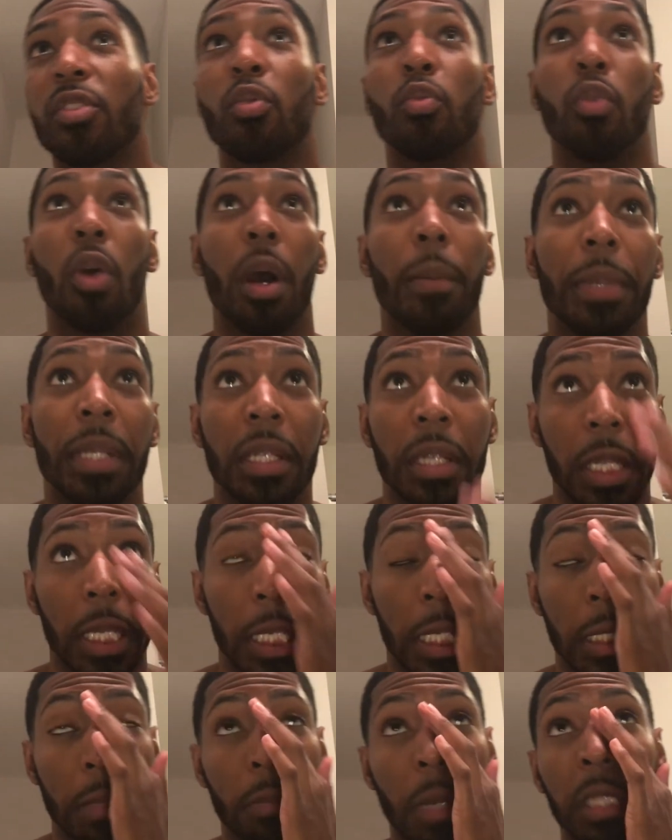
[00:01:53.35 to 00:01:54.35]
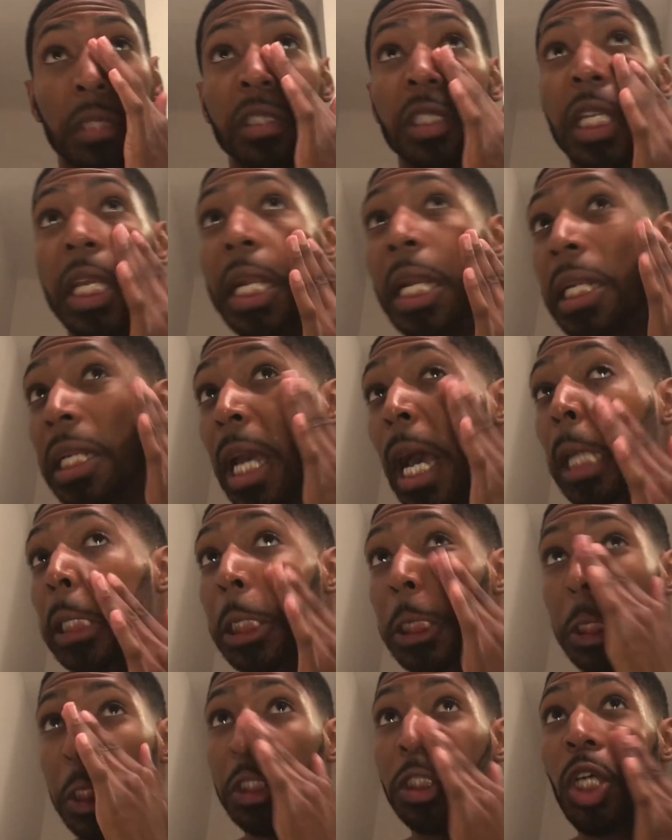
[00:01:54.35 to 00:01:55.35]
to rub it in. My skin kind
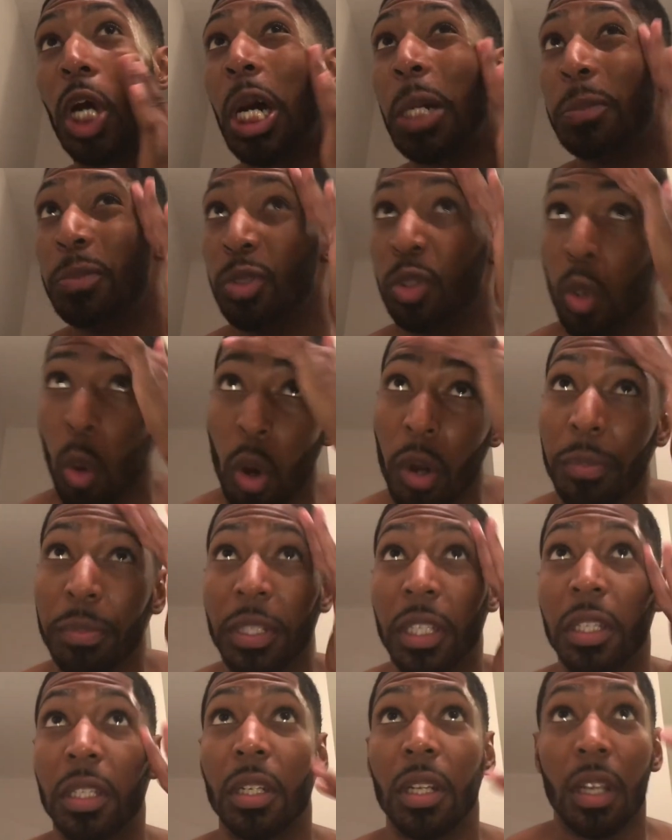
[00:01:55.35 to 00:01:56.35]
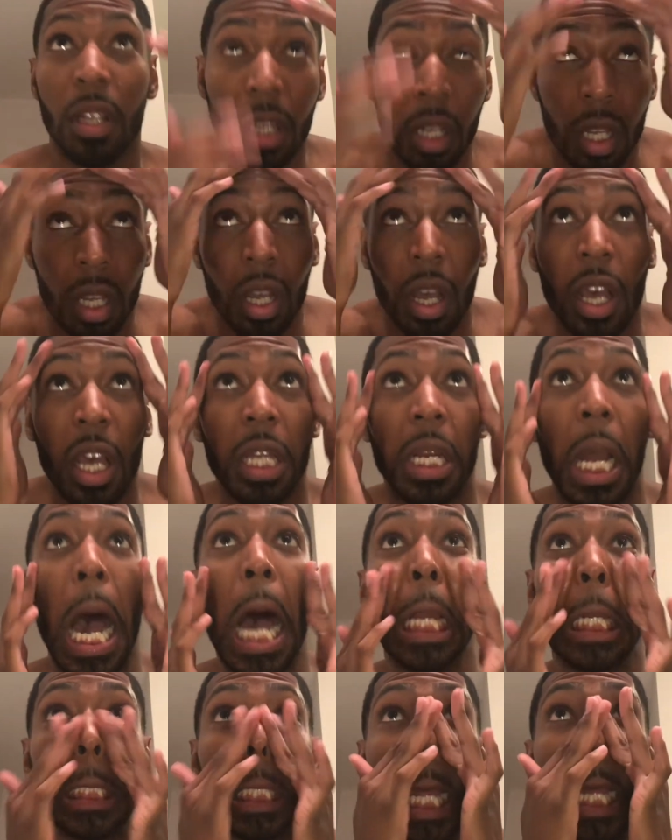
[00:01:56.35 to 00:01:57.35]
of just absorbed it, and
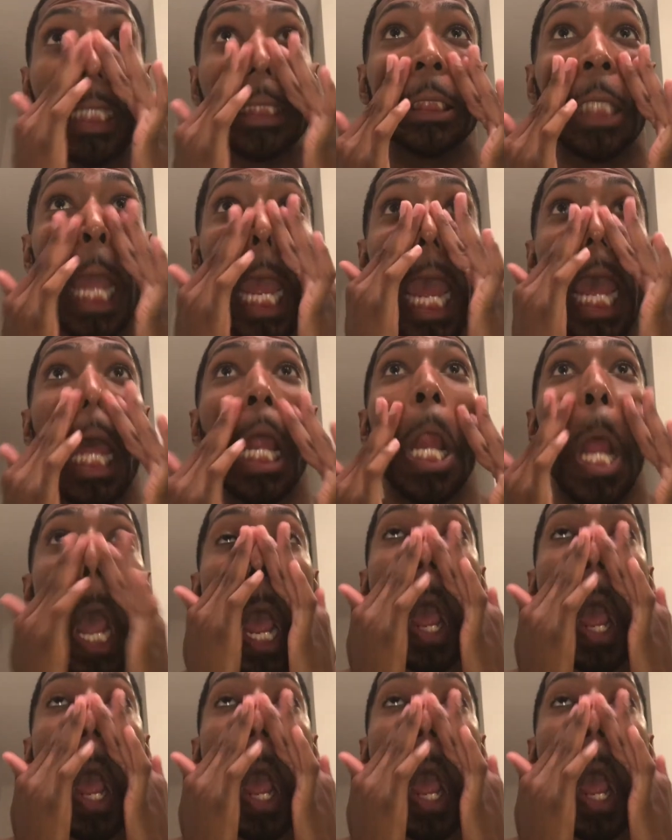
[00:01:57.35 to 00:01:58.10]
I like that.